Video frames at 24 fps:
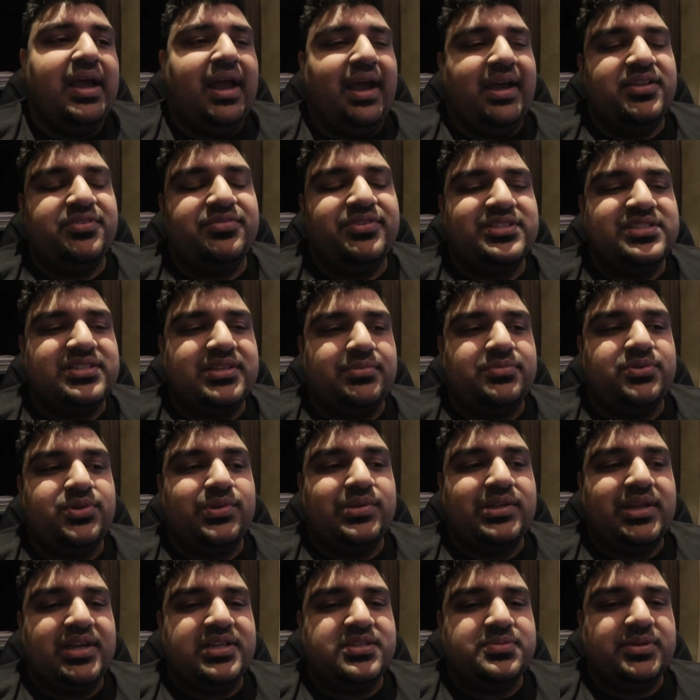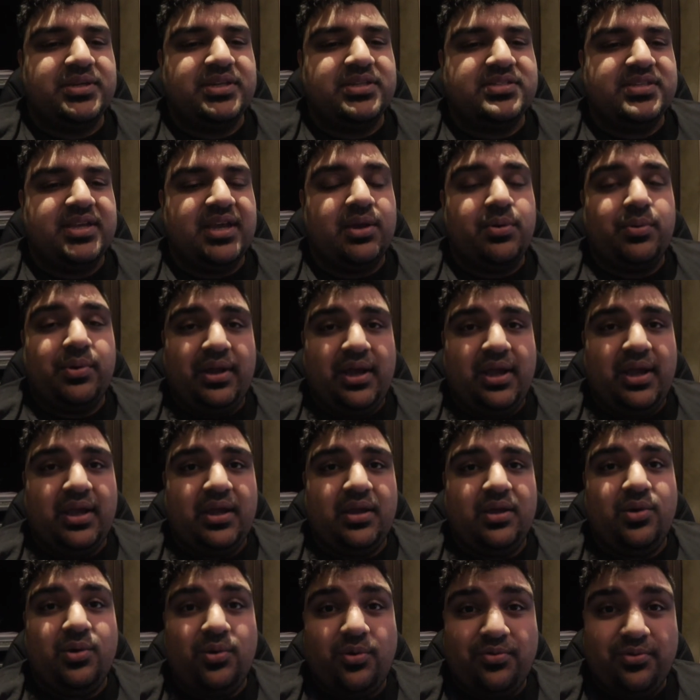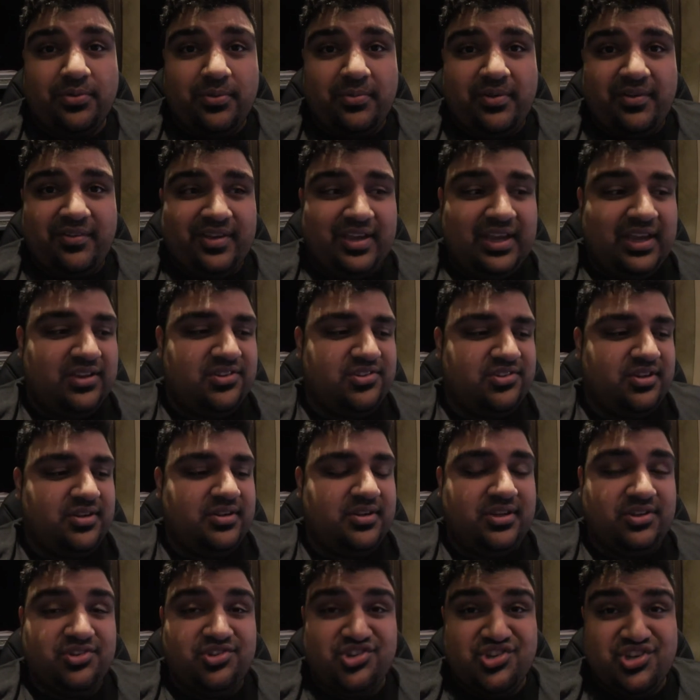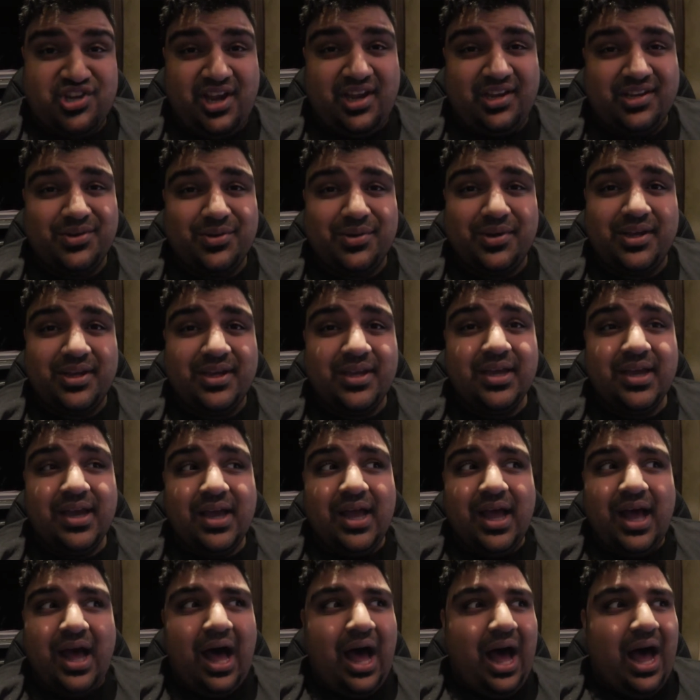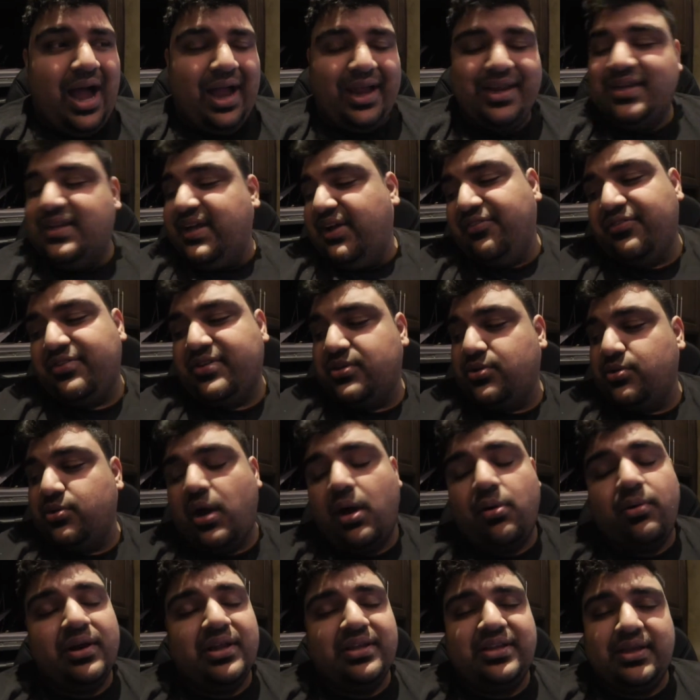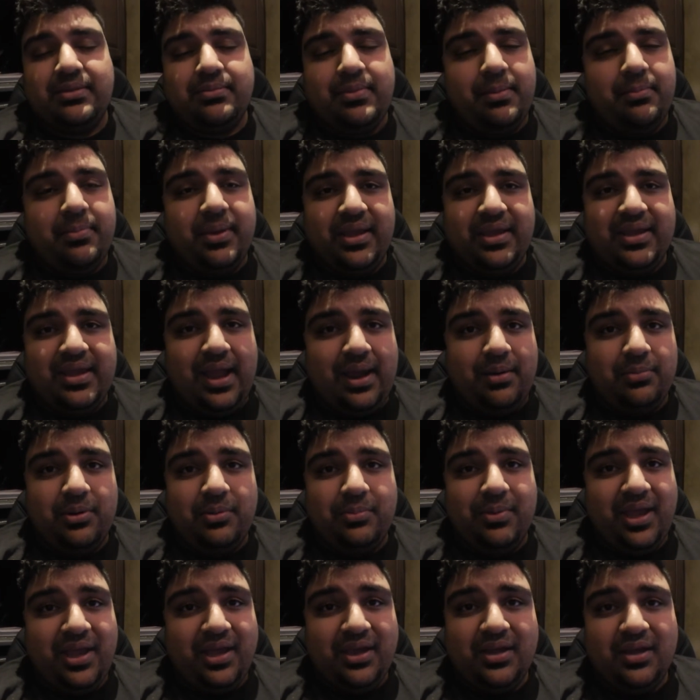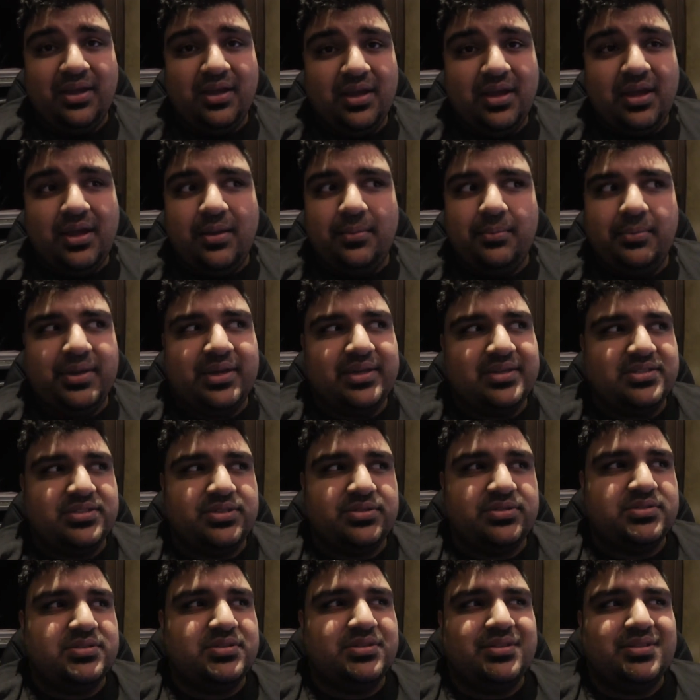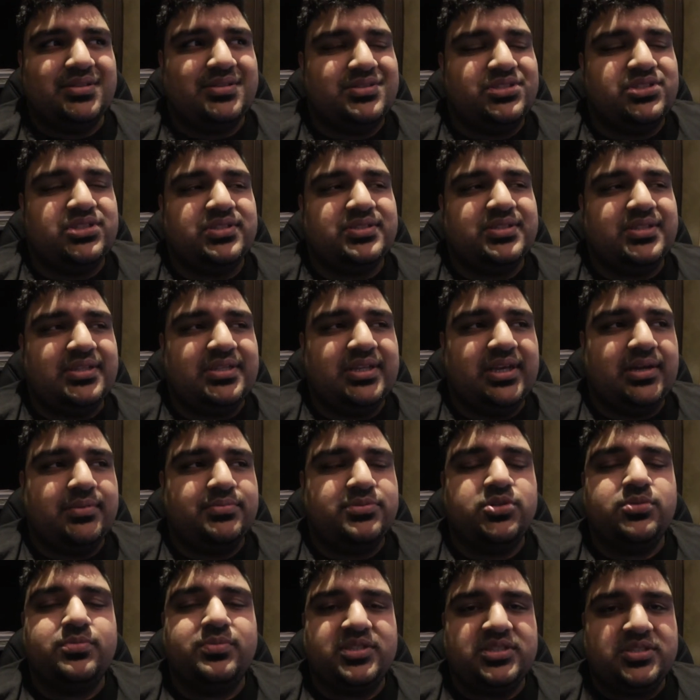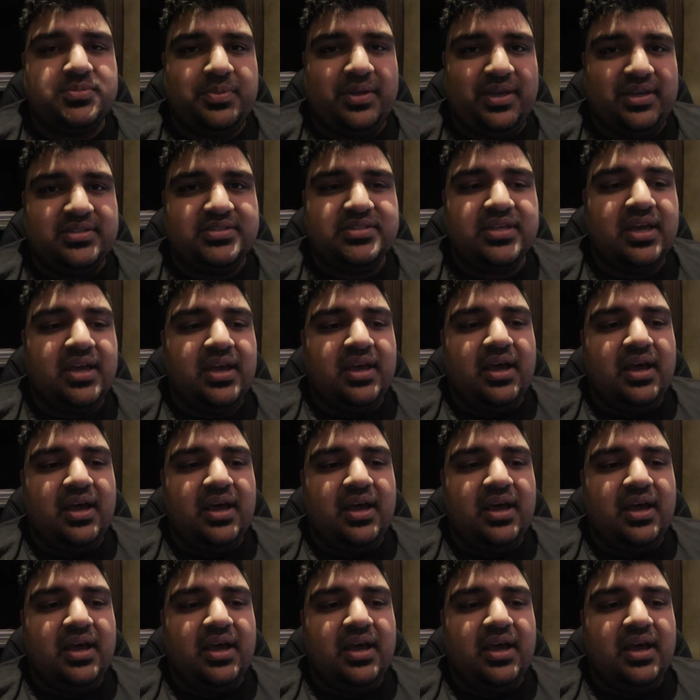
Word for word: And the reason I'm doing that is because like when I go for my vacation in January, I definitely do not want to take my big camera bag because it's just going to take up too much space.